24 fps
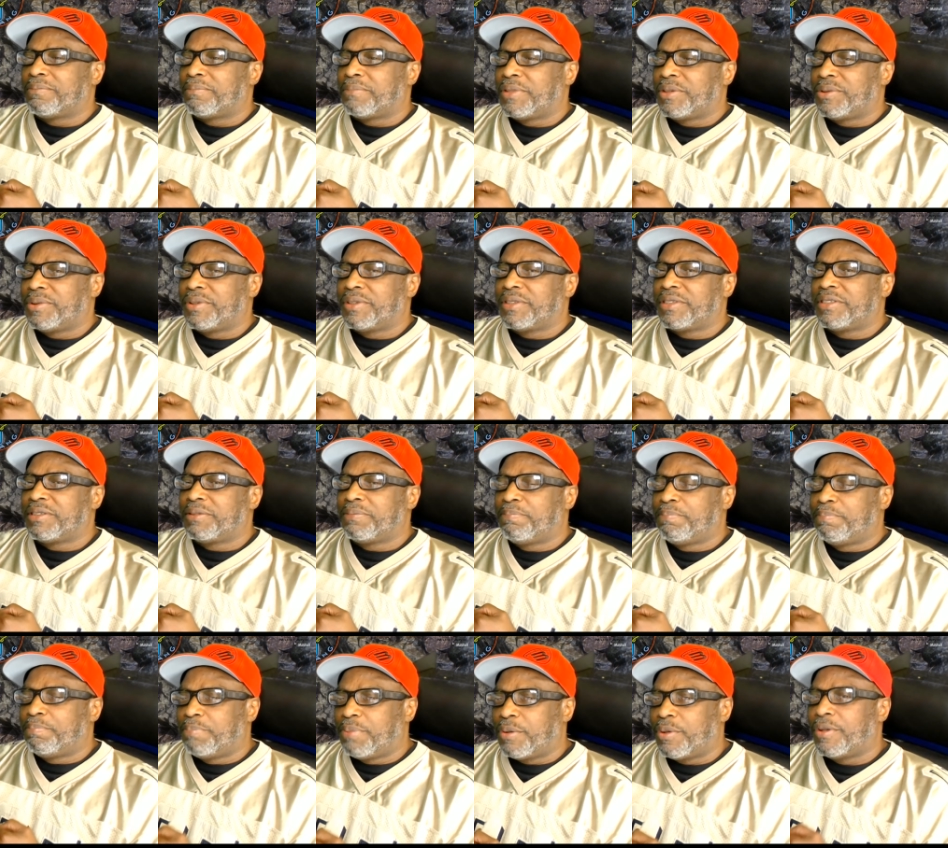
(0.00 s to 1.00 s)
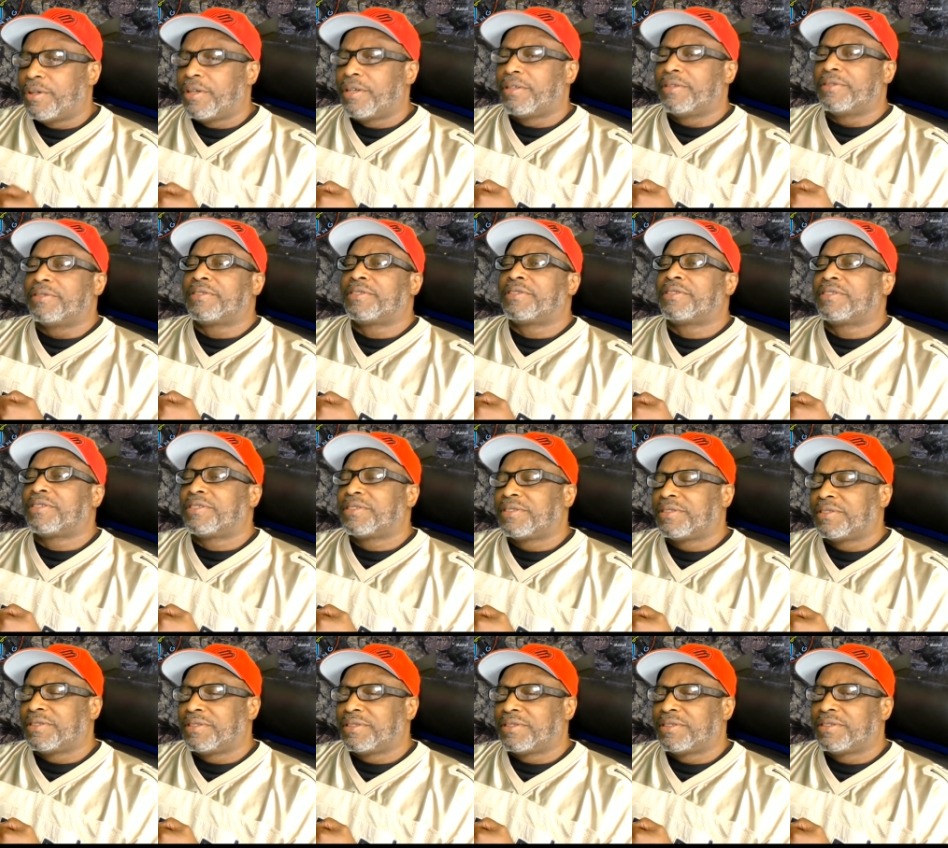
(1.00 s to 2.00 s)
Motorsports.
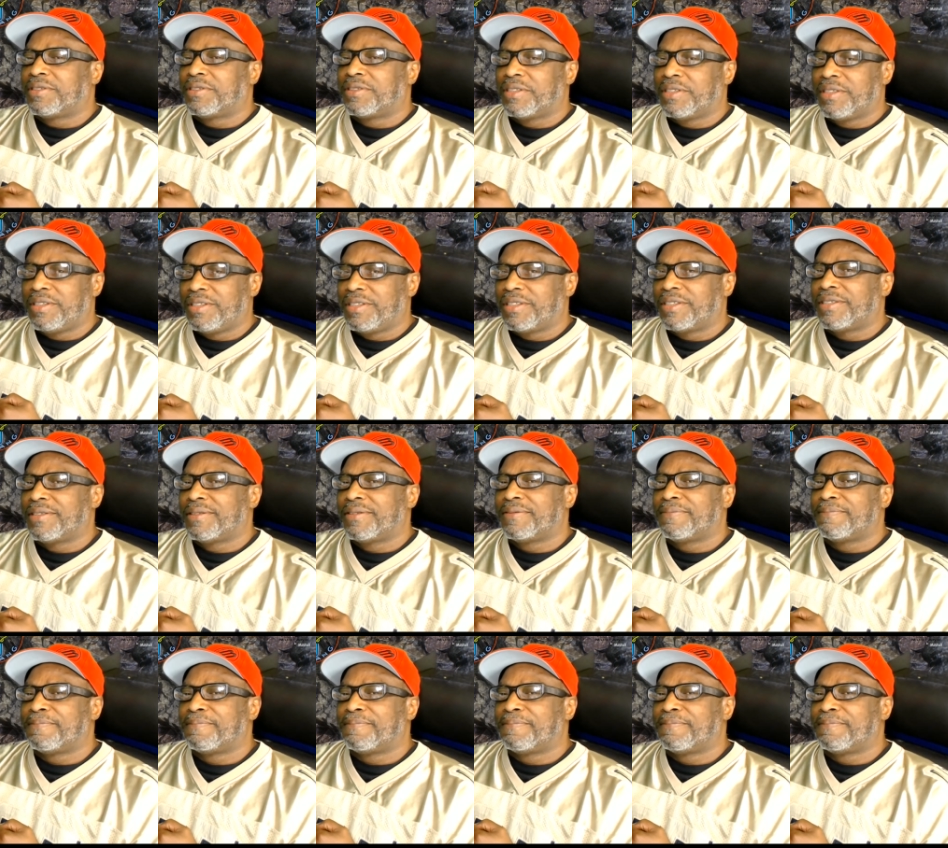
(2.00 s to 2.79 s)
See ya.